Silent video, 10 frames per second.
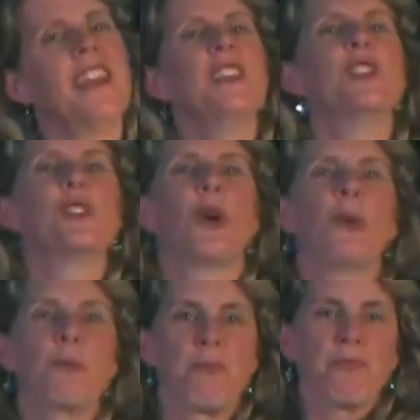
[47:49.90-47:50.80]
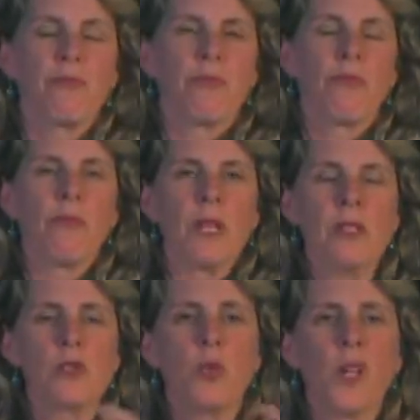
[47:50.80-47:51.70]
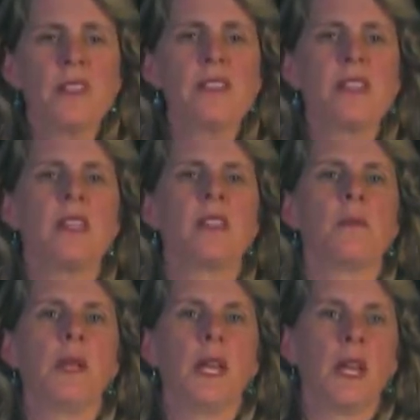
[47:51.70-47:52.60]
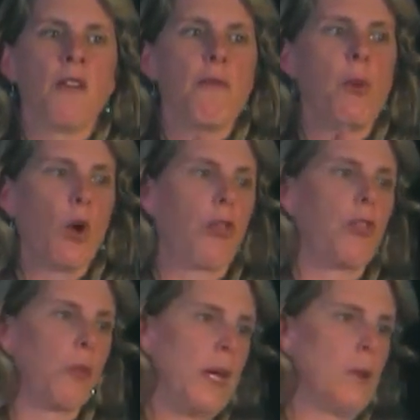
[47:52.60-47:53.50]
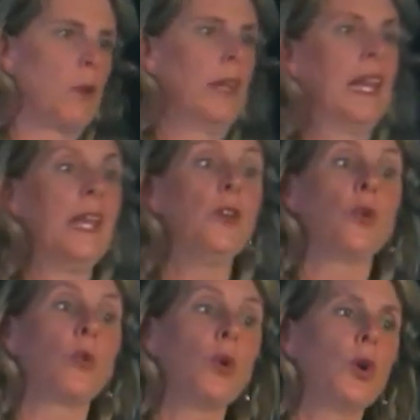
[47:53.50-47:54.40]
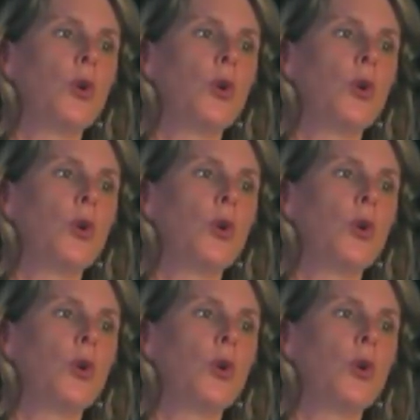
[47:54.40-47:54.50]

so there's one scene in the beginning of book 3 when Lenu,